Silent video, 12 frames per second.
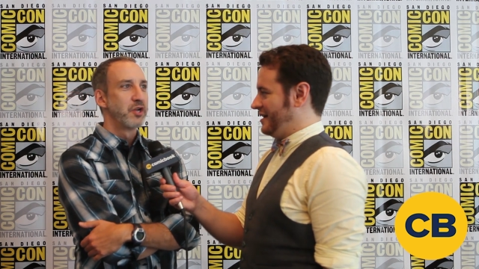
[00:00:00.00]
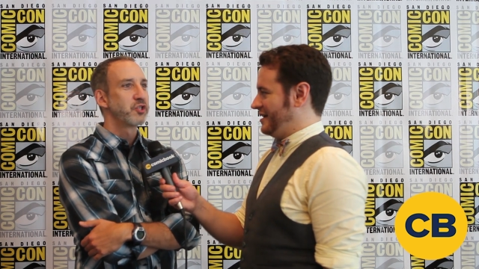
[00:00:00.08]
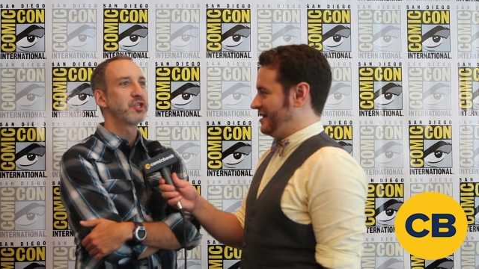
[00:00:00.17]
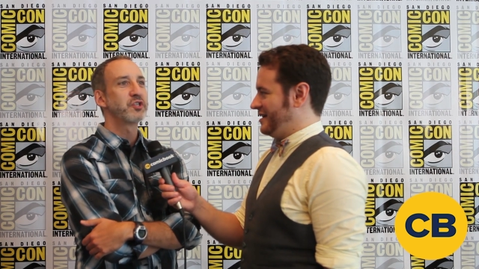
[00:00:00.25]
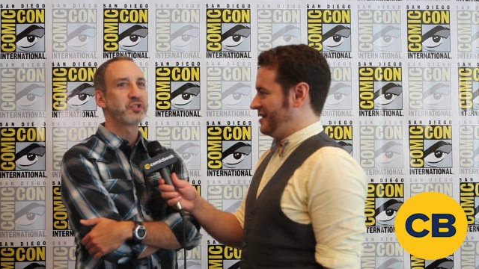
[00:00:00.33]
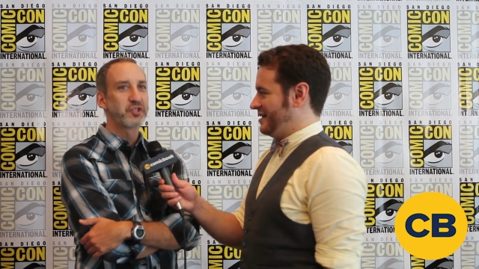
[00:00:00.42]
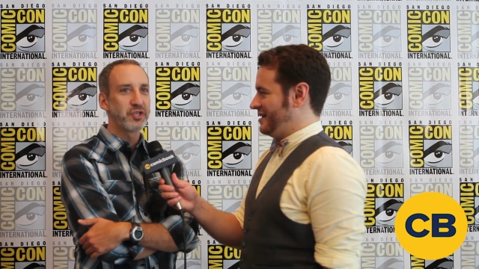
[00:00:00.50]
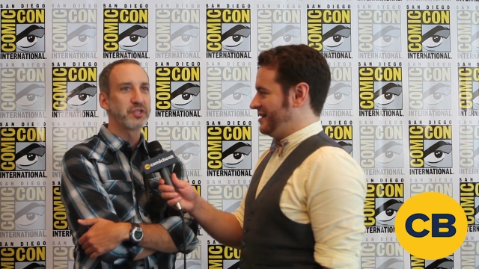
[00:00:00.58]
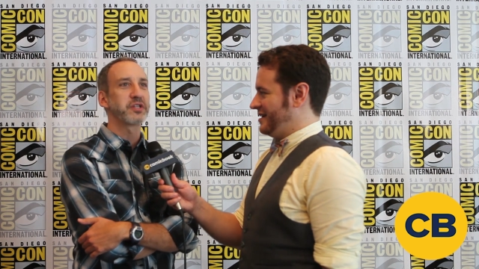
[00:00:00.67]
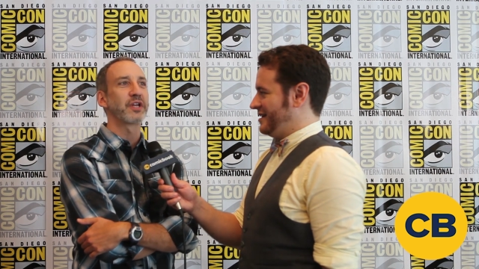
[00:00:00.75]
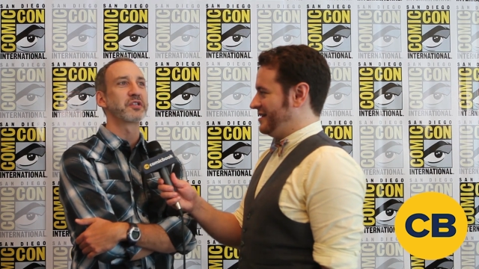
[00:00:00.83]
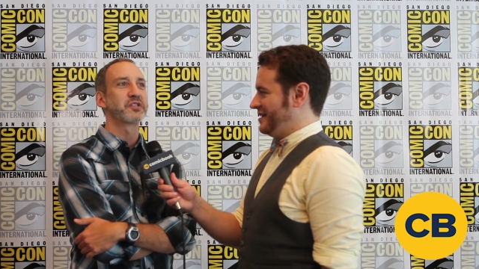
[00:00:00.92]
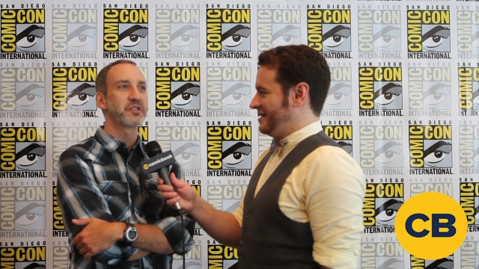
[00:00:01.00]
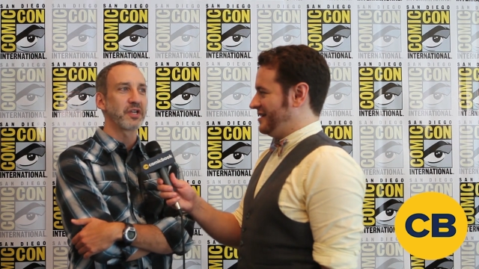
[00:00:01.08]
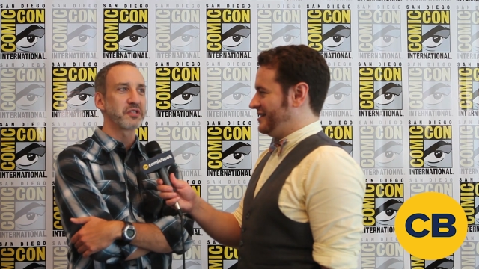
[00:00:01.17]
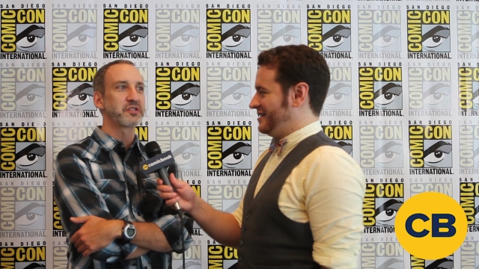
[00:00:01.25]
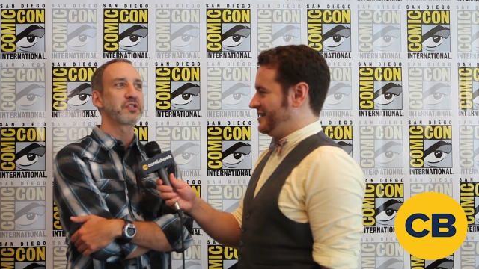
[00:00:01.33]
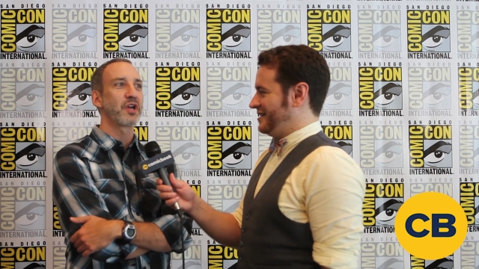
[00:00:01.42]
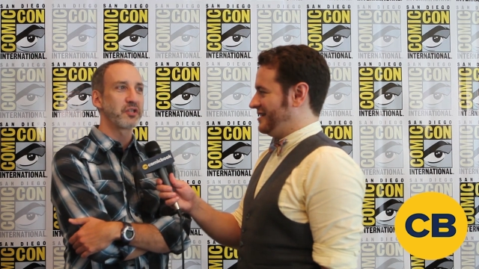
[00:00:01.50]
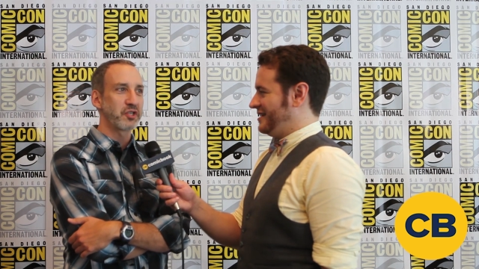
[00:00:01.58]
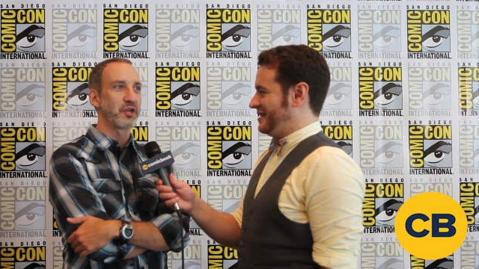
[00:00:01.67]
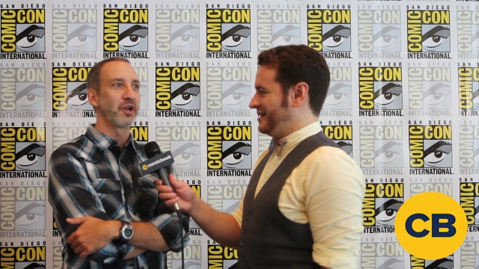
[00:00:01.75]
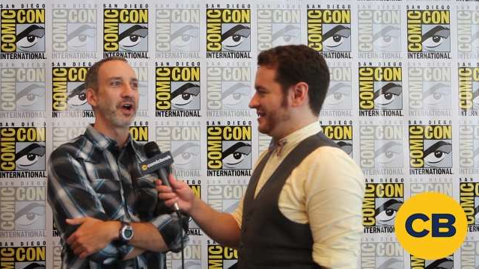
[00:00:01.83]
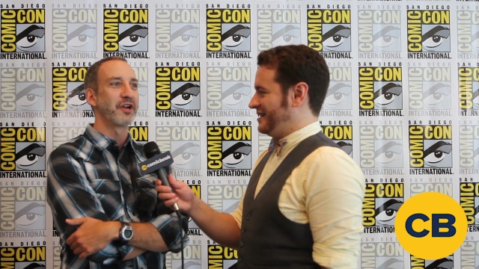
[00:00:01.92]
Speaker 1: she's she's like s
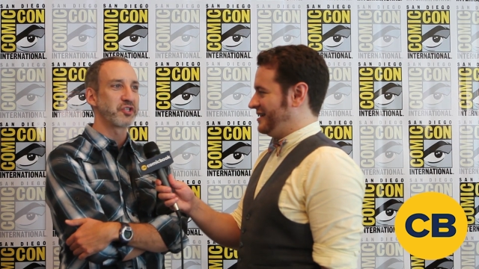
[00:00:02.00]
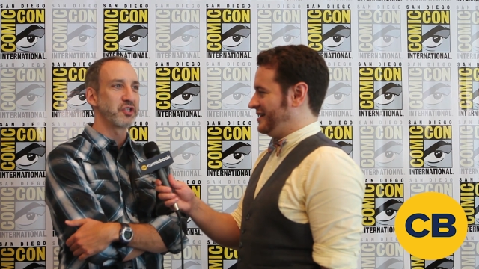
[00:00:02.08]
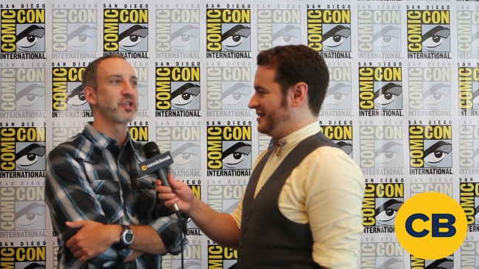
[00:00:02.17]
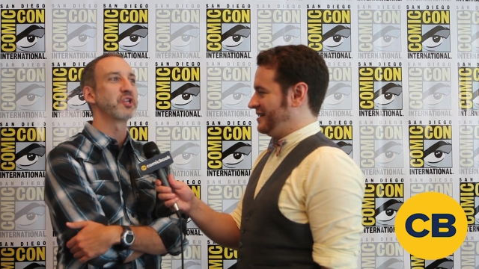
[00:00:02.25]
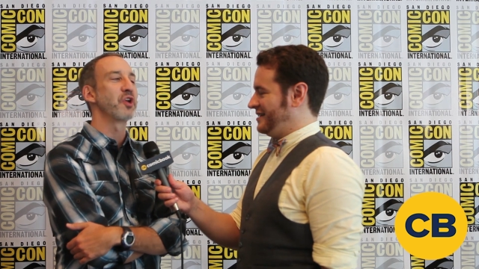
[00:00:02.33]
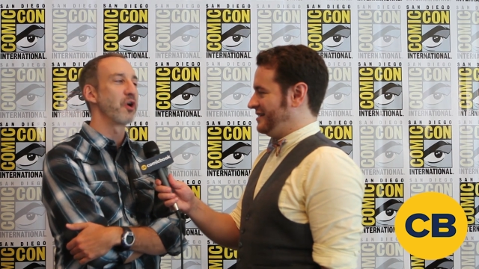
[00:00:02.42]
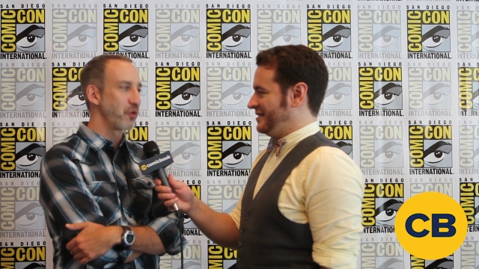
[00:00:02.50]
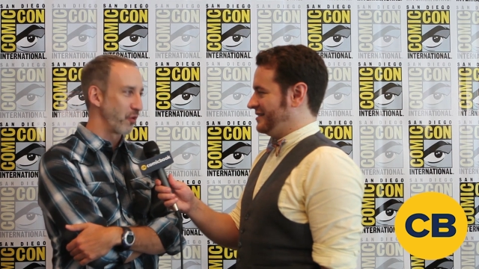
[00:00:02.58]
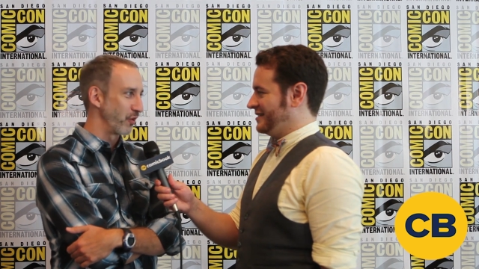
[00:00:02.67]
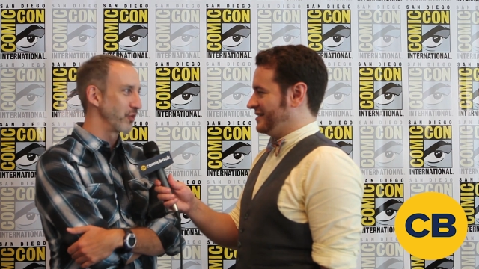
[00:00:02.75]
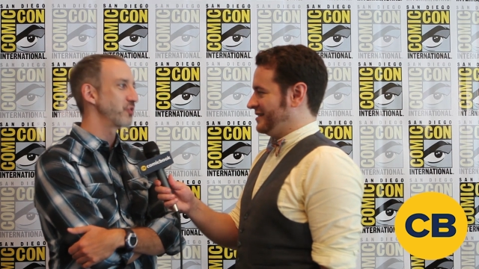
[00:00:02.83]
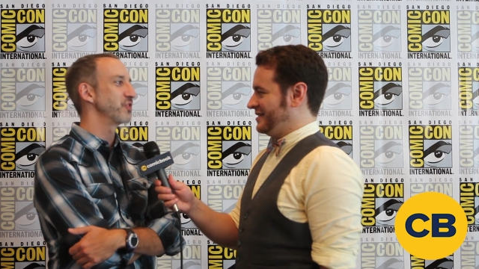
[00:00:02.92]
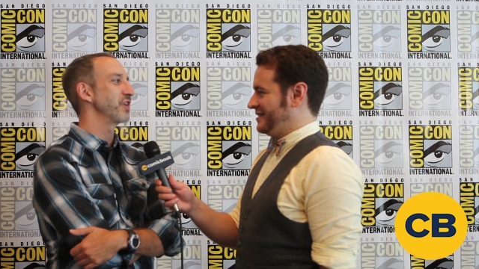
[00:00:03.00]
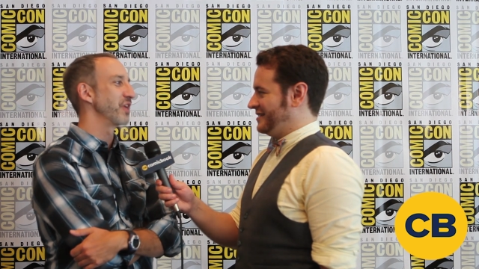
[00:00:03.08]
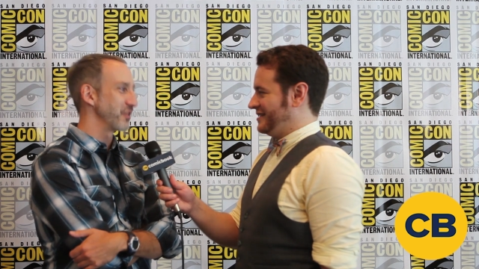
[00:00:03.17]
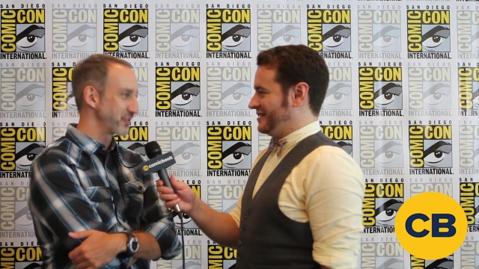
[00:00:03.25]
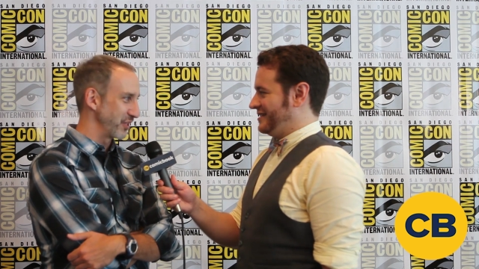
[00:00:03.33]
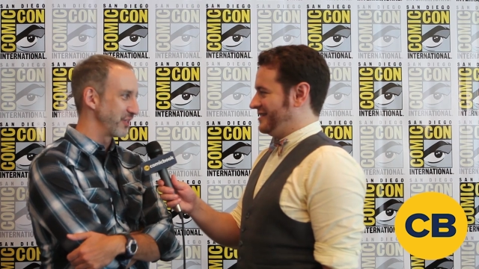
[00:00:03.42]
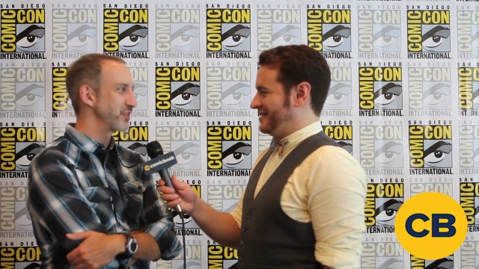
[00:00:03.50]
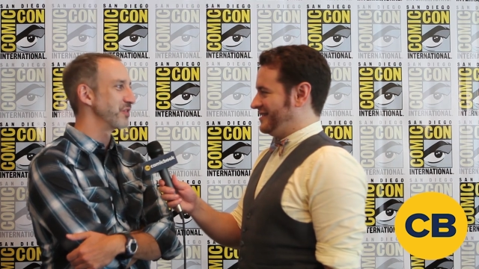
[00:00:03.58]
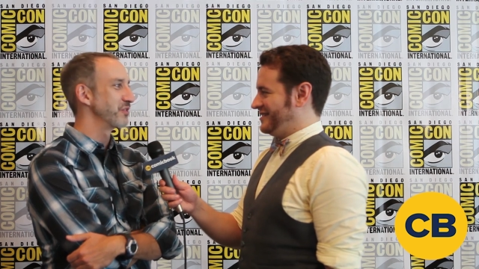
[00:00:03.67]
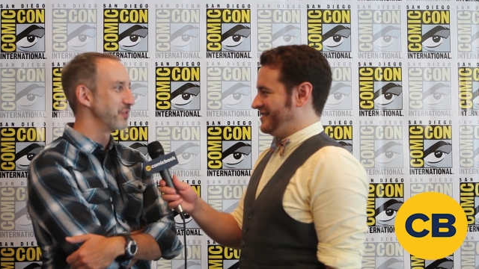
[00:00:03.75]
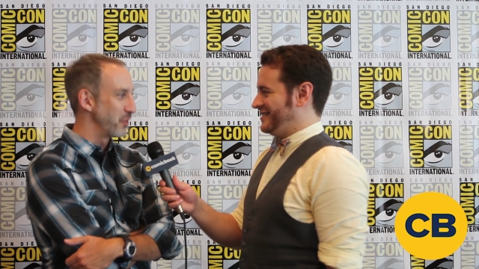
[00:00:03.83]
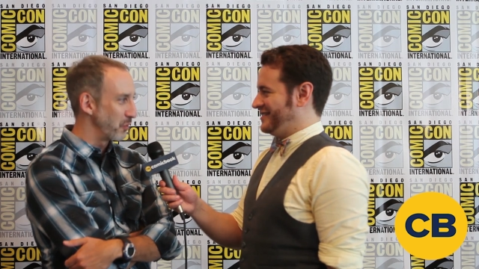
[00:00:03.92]
such a, uh, she's a young girl, and she's innocent, and
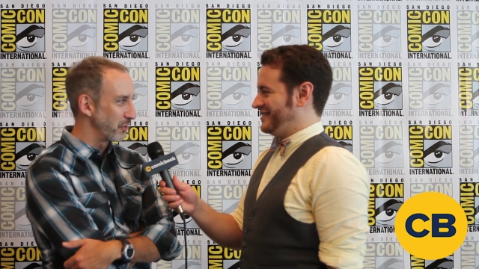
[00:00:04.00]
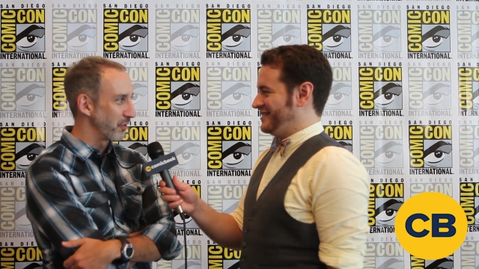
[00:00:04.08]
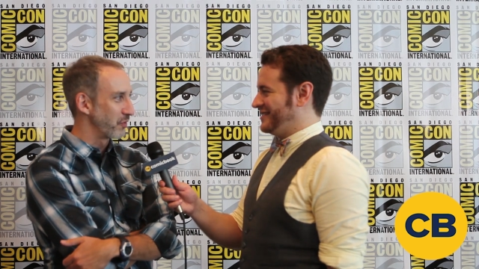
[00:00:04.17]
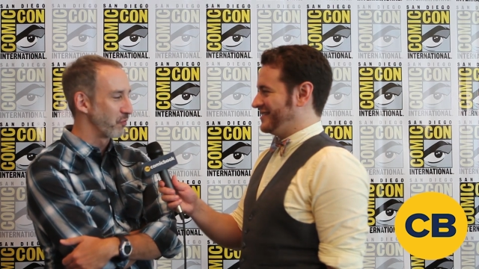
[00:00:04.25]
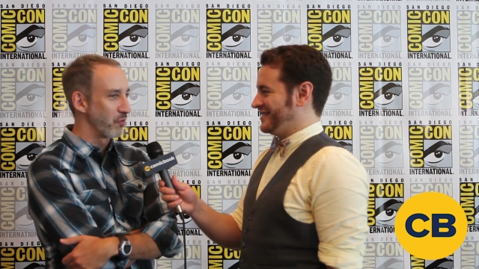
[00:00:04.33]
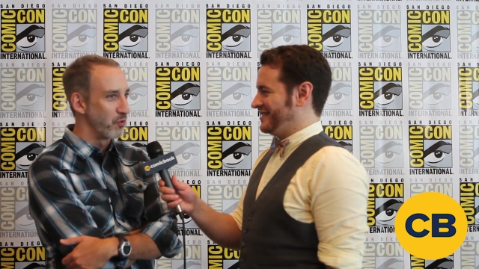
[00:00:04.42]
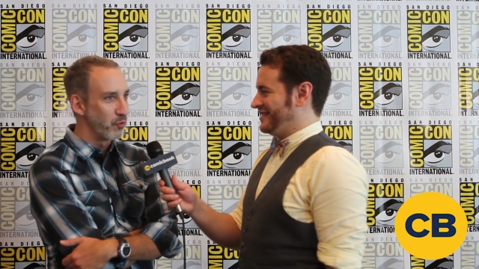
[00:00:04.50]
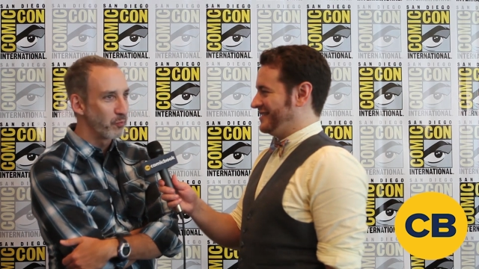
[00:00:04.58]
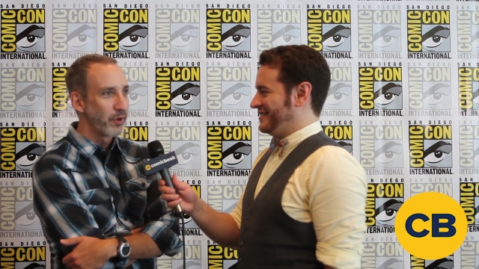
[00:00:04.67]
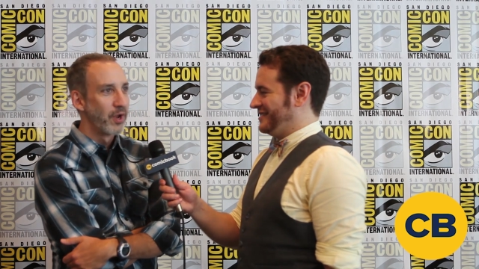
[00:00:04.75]
she's new to the group.